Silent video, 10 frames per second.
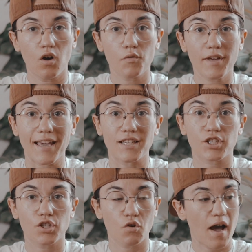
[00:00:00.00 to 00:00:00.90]
Okay,
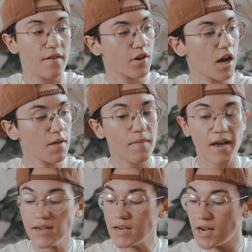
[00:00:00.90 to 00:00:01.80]
so I've got
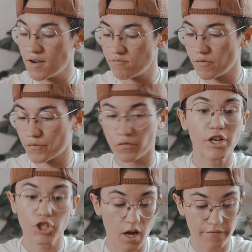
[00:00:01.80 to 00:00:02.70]
my
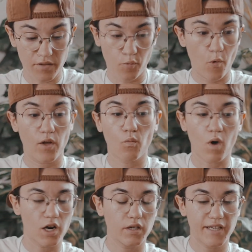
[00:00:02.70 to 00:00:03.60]
fresh off the boil
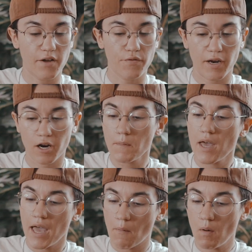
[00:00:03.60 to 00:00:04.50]
water down there.
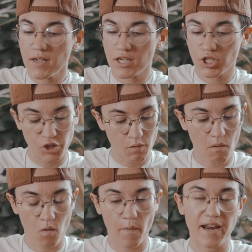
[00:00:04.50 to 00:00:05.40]
And what we can do while
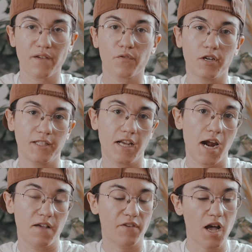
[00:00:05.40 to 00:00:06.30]
we're waiting for it to
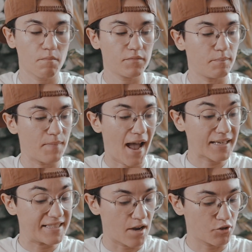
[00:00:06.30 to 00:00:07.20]
kind of come
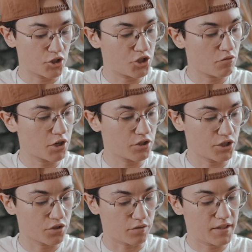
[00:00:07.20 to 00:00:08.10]
back down to 200
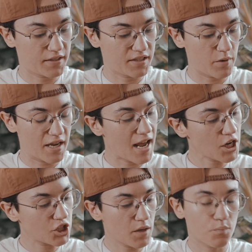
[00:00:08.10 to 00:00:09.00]
degrees is that we can
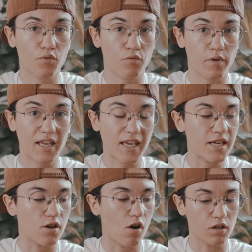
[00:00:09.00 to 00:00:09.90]
actually
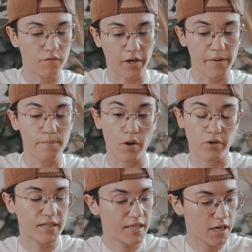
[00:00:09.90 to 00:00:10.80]
preheat all of our
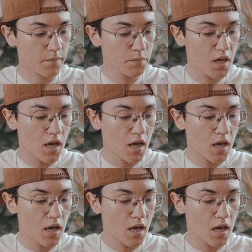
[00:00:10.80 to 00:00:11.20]
components here.